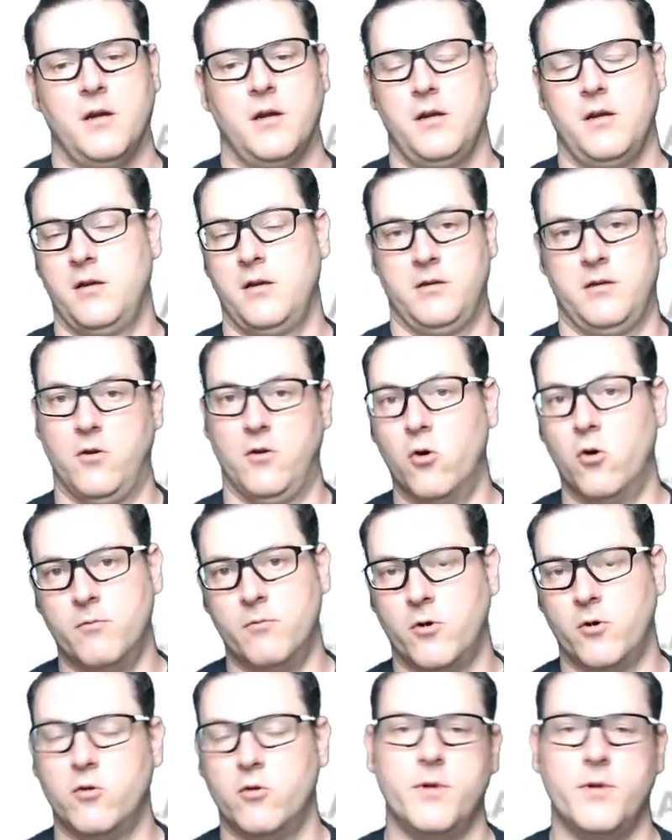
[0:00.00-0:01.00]

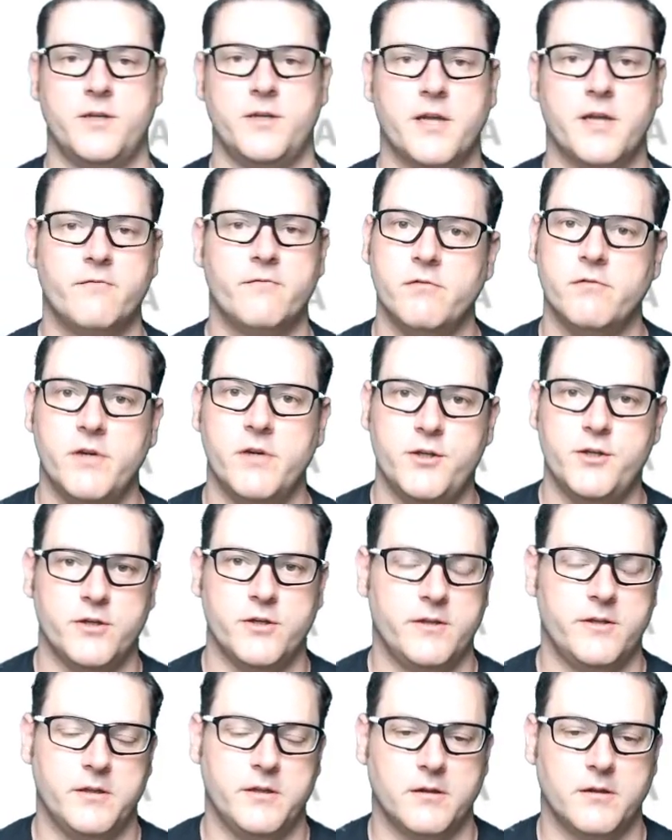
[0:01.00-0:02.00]
almost every
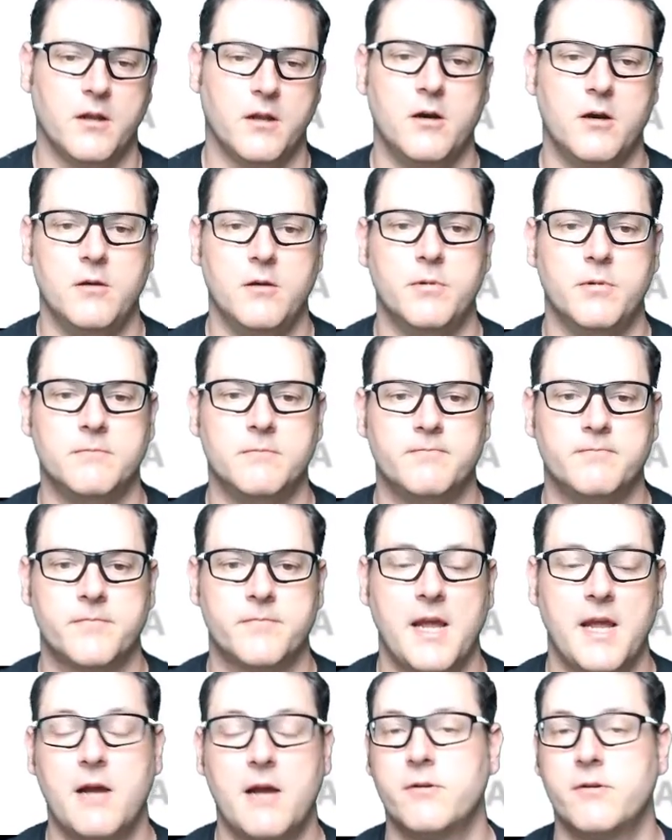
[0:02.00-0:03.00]
region in the globe.
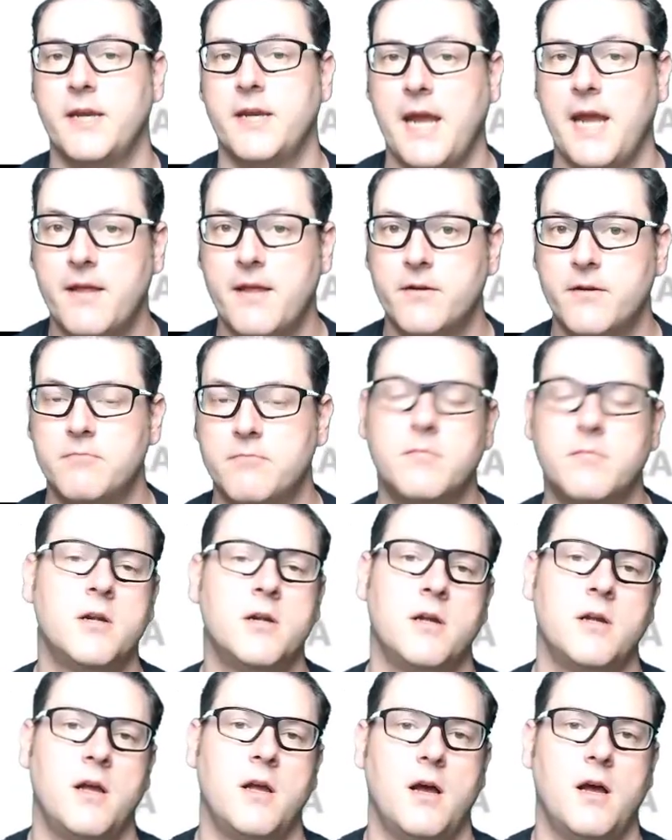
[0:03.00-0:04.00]
How do they get them?
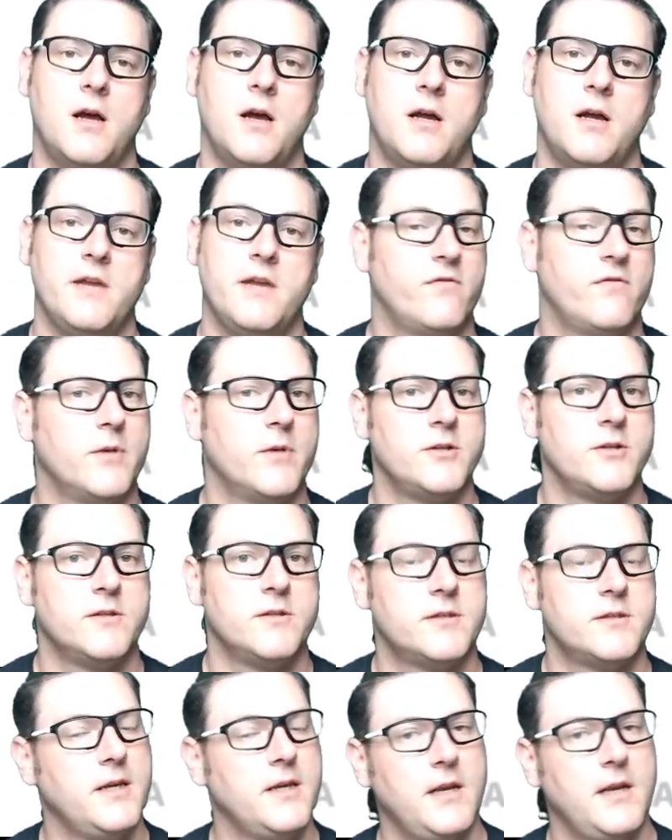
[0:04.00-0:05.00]

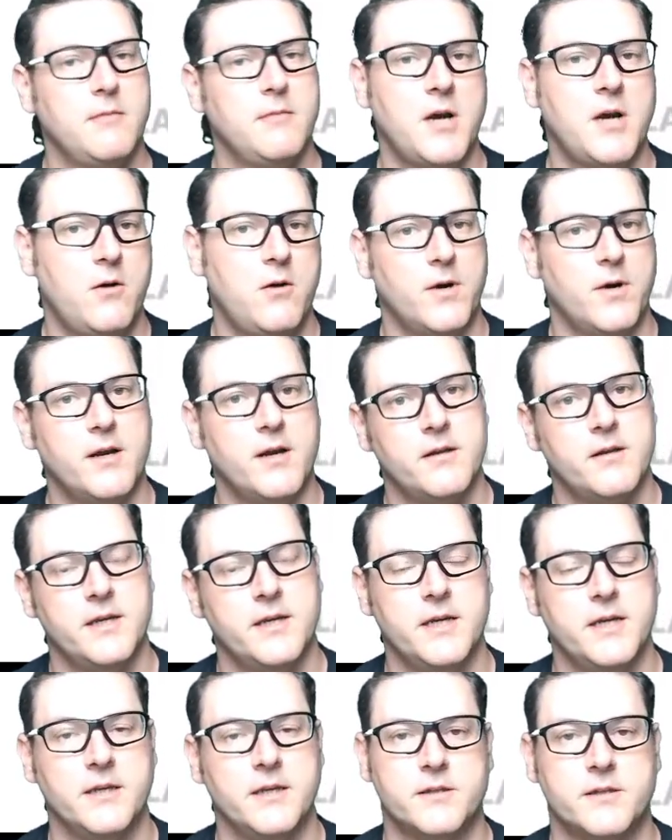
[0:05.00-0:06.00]
Information stealing malware
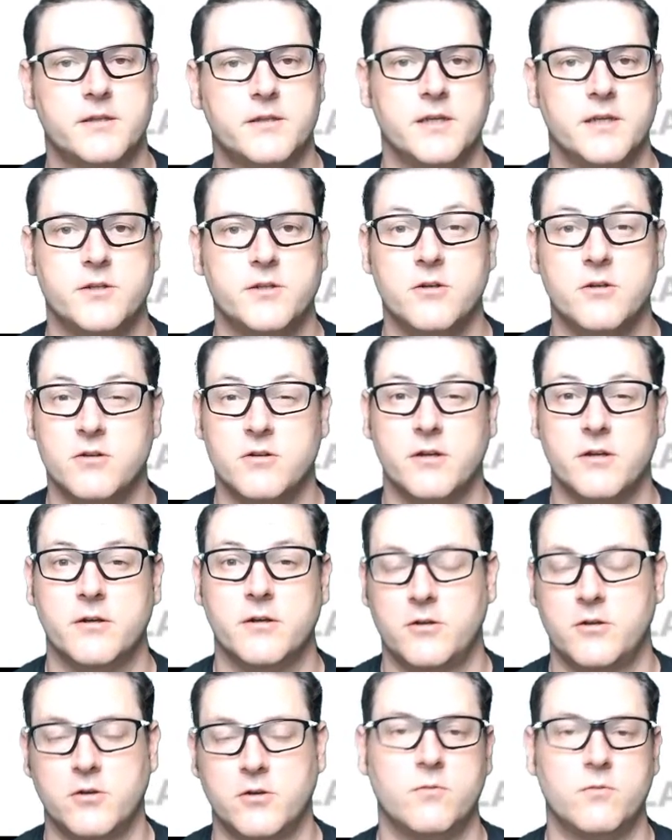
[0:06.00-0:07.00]
is usually
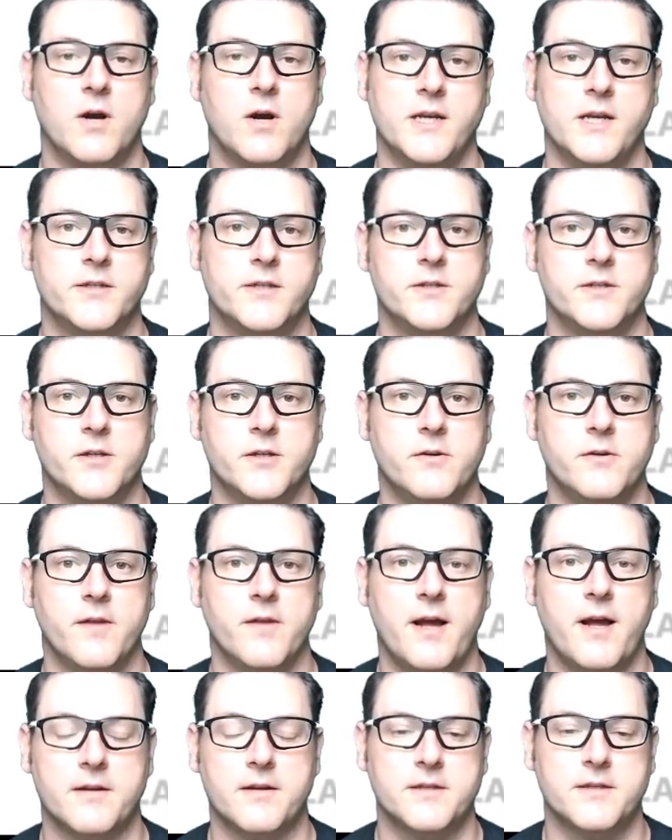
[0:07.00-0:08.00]
a good way to do
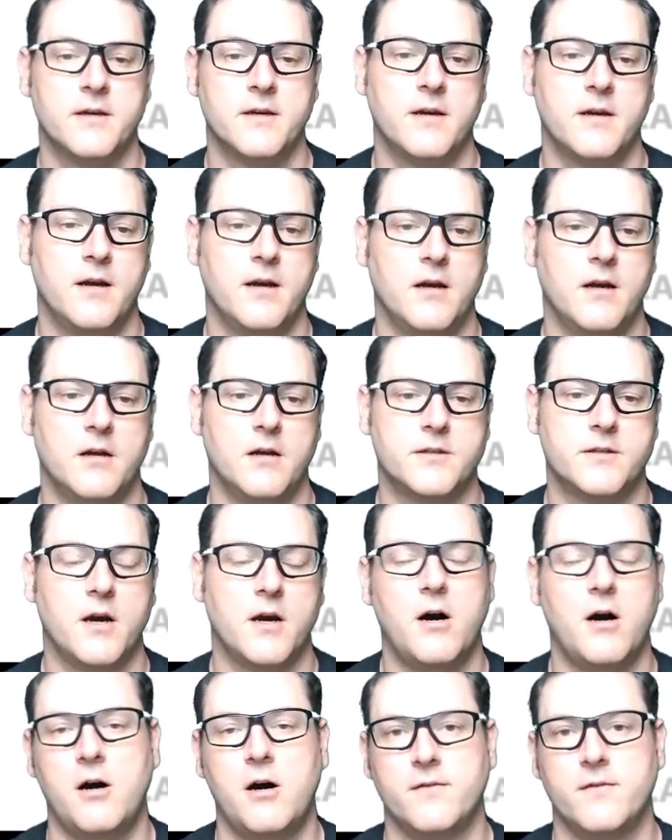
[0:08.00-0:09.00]
that, to
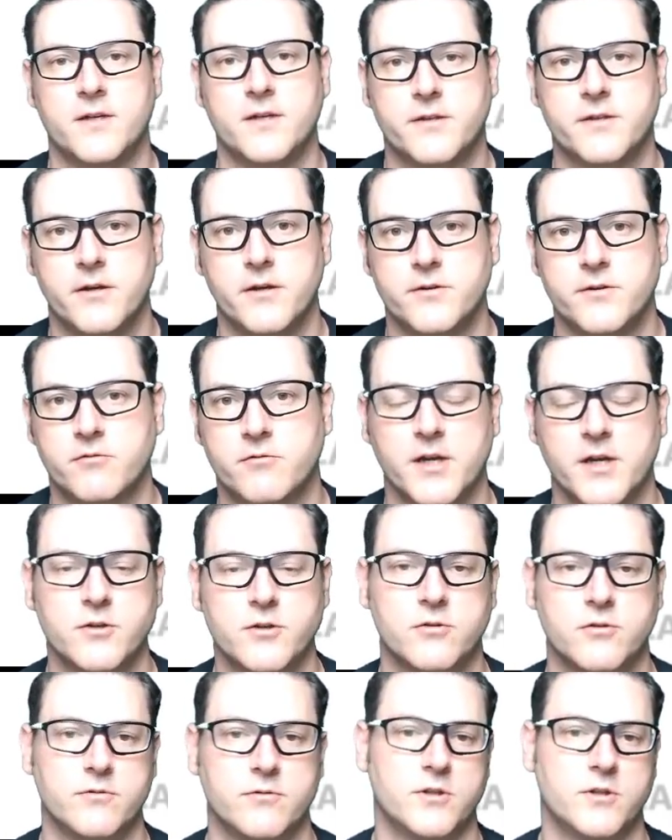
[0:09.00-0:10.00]
harvest those
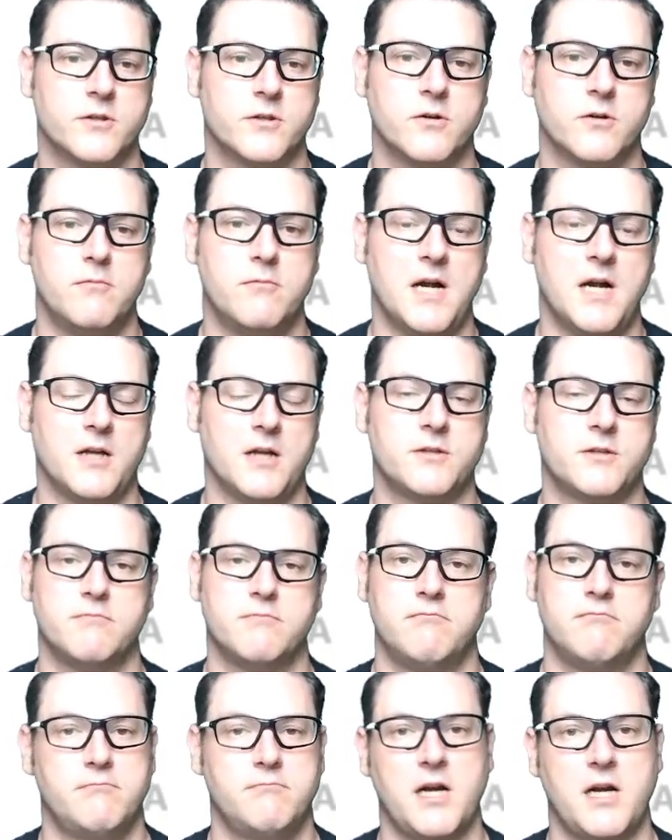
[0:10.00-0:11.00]
credentials just en masse,
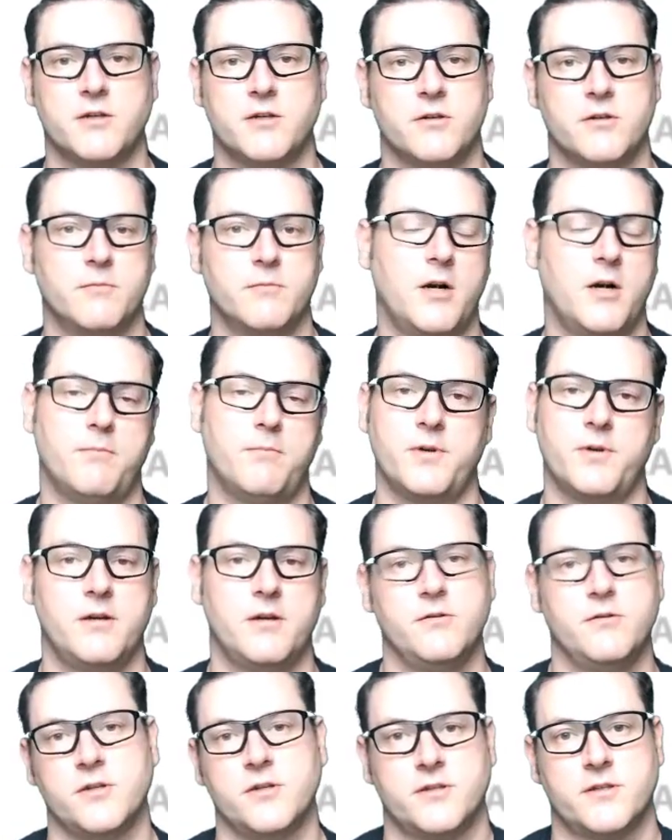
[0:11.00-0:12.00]
patch them up
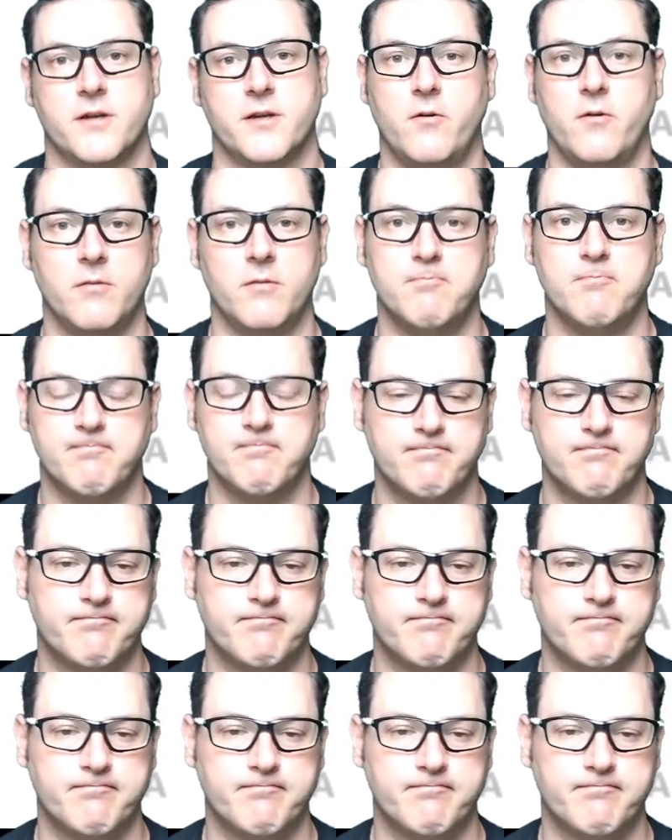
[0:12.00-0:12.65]
and just sell them.